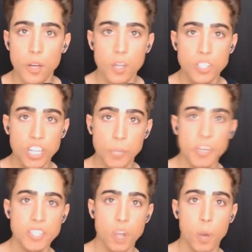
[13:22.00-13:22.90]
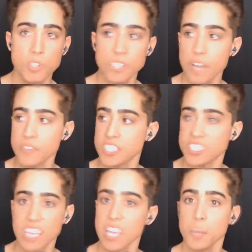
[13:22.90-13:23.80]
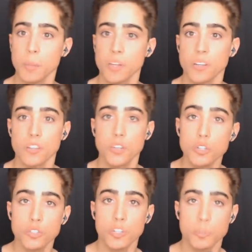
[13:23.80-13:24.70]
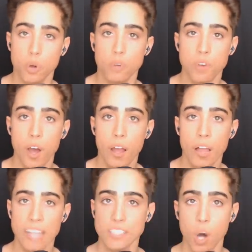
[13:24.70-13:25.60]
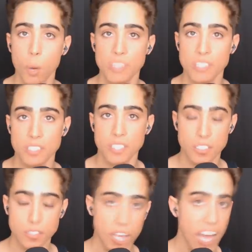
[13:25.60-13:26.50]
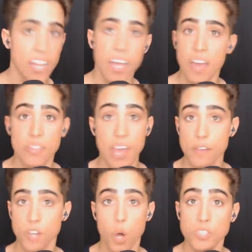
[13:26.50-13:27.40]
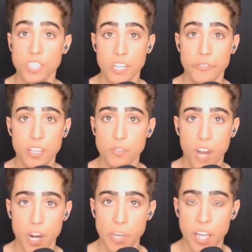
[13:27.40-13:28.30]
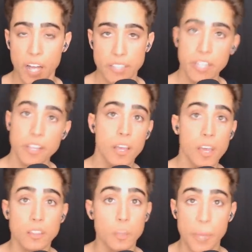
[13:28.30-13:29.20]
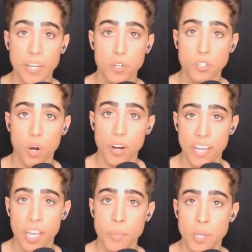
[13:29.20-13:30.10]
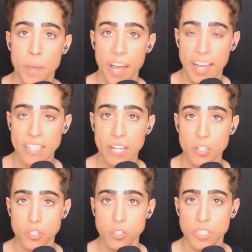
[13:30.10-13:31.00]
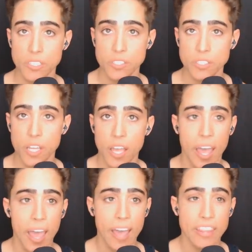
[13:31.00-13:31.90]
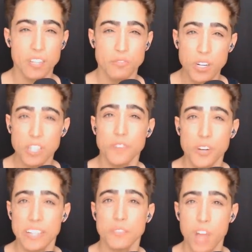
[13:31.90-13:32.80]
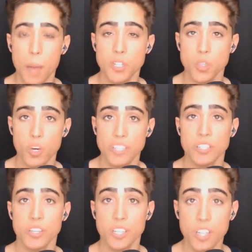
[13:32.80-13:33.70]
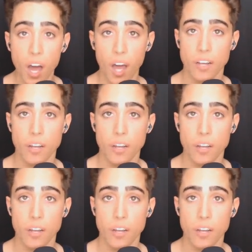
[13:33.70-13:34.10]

Chickpeas almost have the same nutrient profile as almonds in a sense that they have no significant vitamin content, the minerals are inhibited by anti-nutrients, and they're very, very inflammatory to the gut.